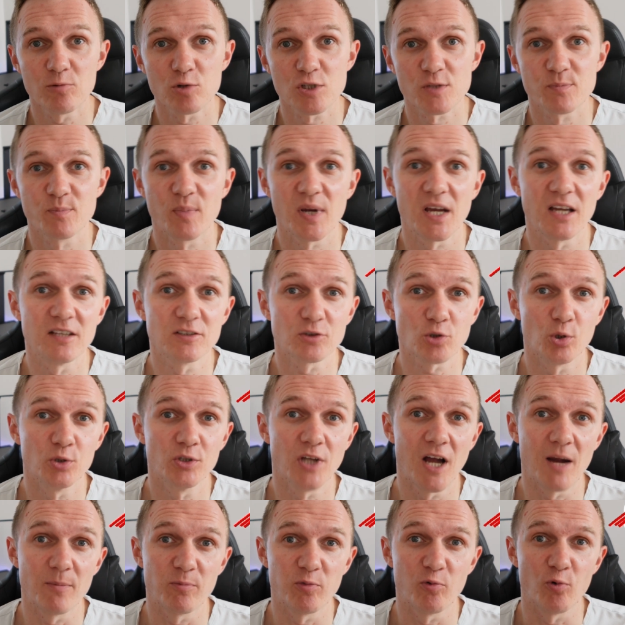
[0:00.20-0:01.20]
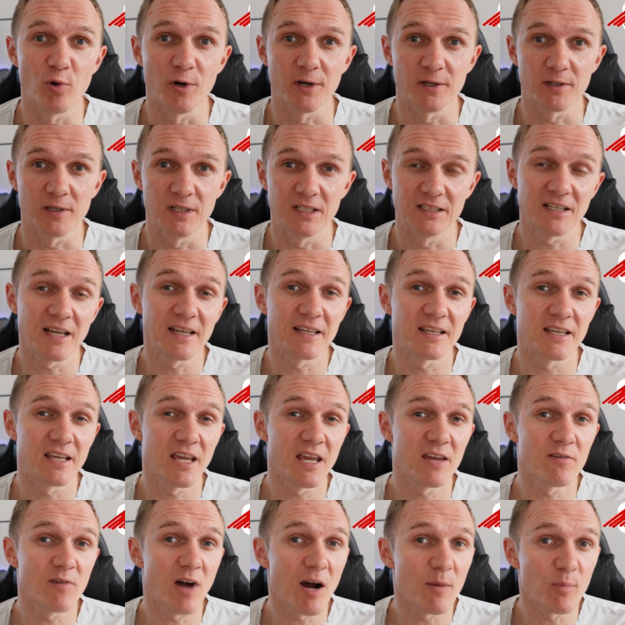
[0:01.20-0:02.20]
was banned on Upwork and I
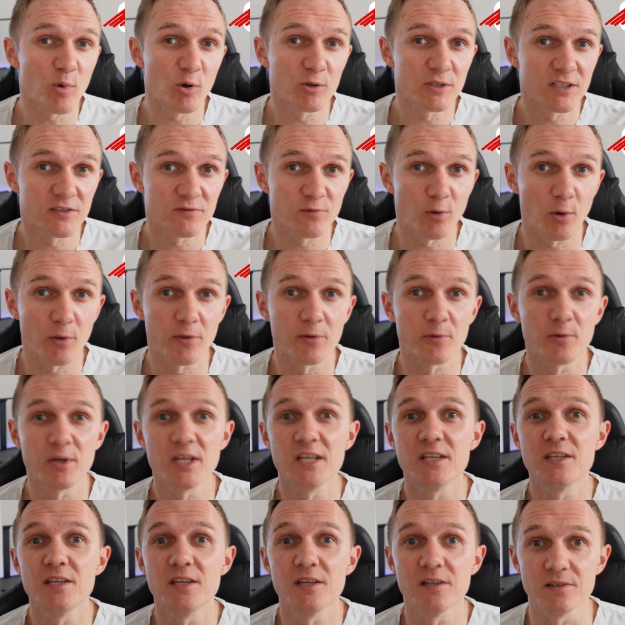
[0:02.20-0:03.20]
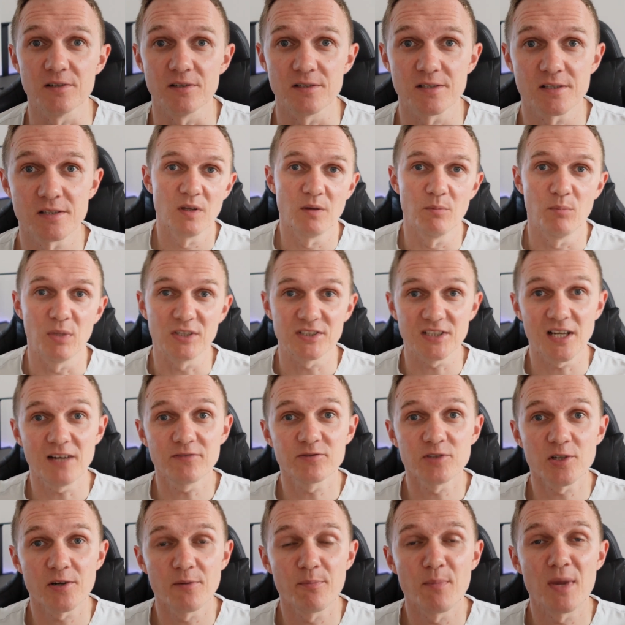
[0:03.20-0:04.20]
gave up on it for 3 years, but
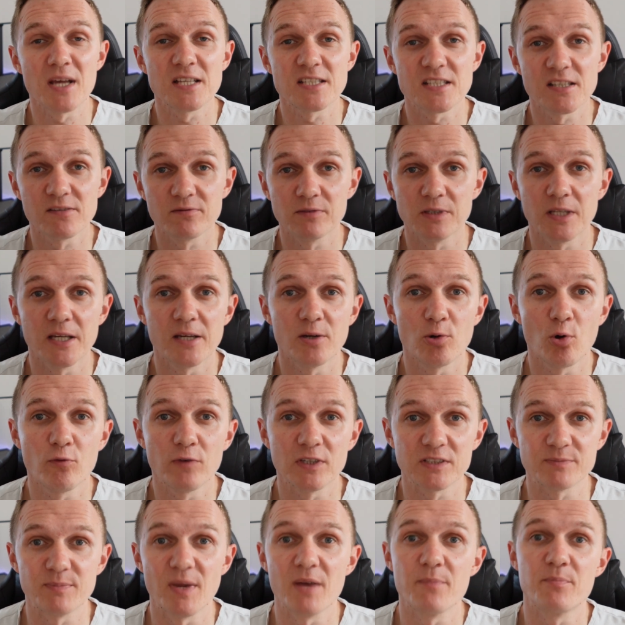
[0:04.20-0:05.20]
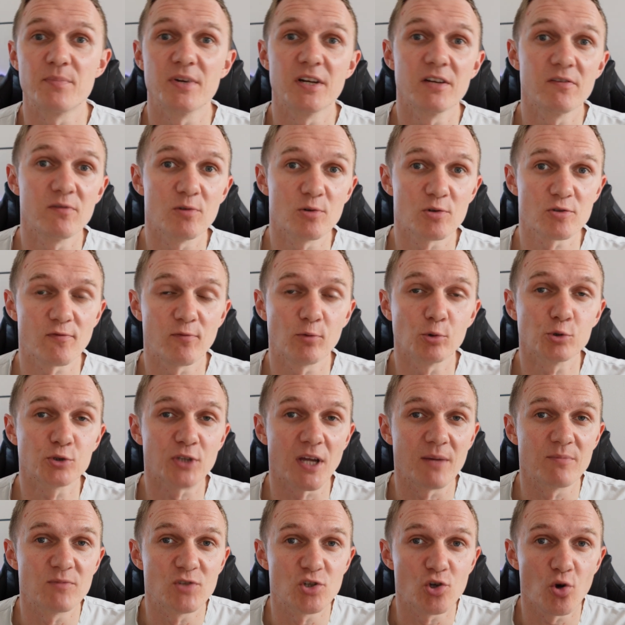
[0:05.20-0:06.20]
after a massive layoff at my previous
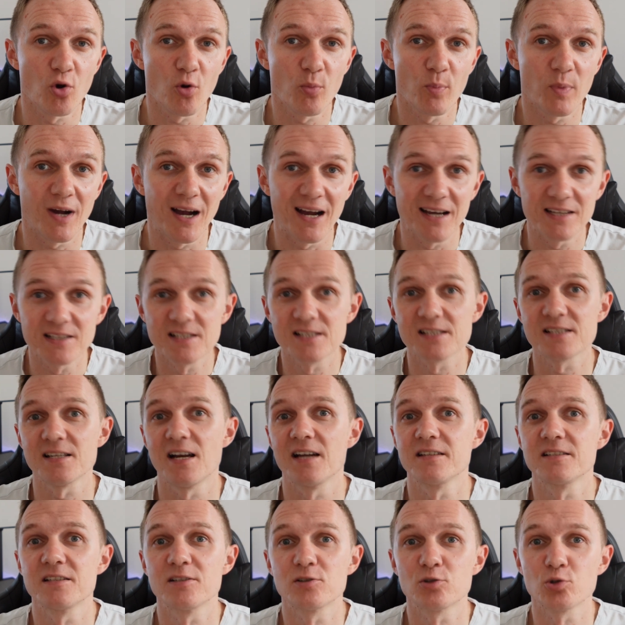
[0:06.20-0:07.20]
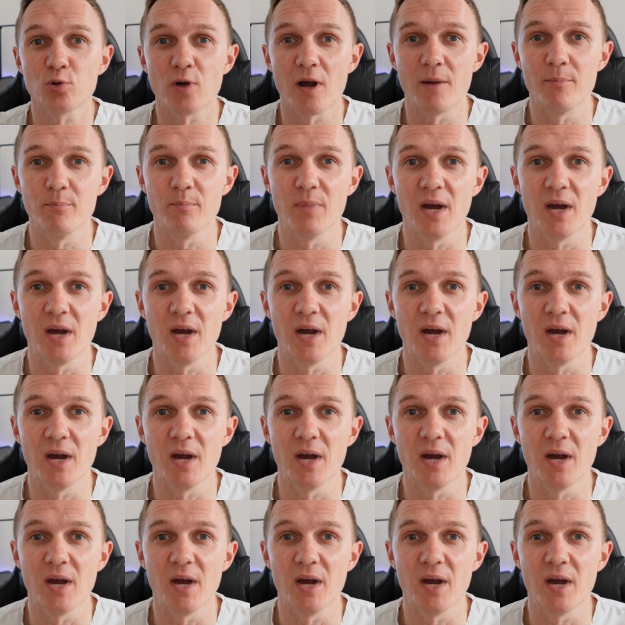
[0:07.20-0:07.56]
full-time job, I decided to come